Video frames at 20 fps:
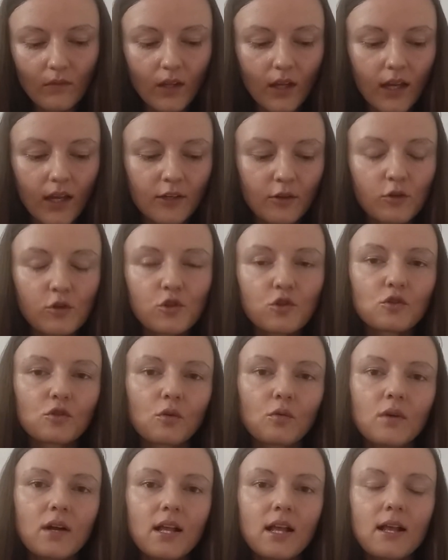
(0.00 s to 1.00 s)
And
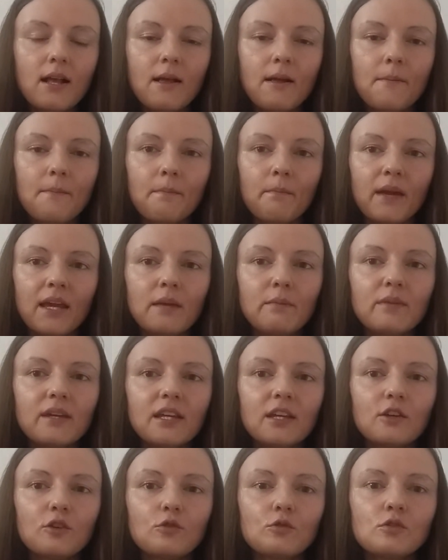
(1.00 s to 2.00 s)
also,
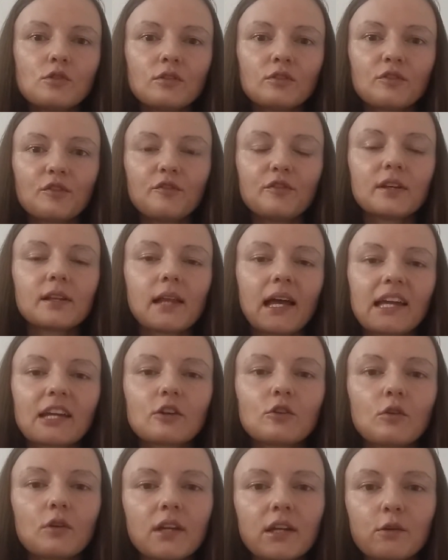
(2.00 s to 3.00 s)
maybe you don't feel
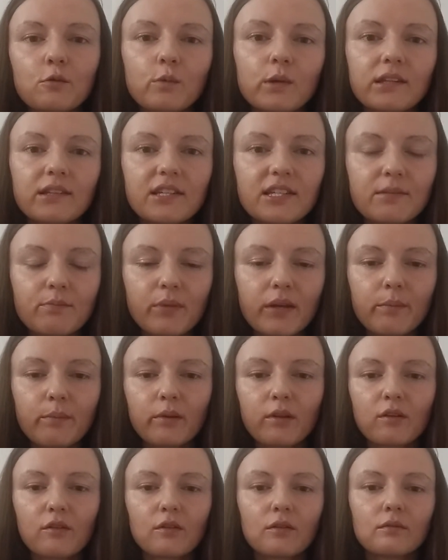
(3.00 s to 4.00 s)
like going with these
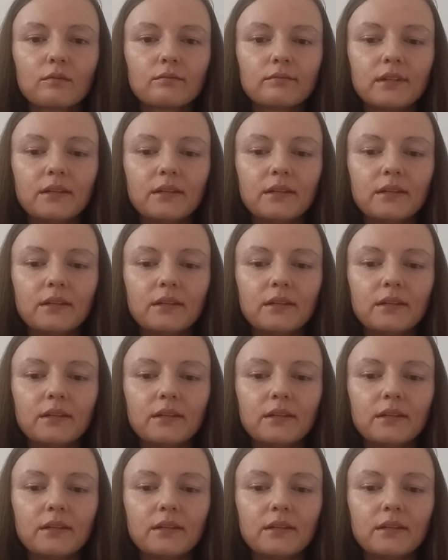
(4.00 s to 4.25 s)
people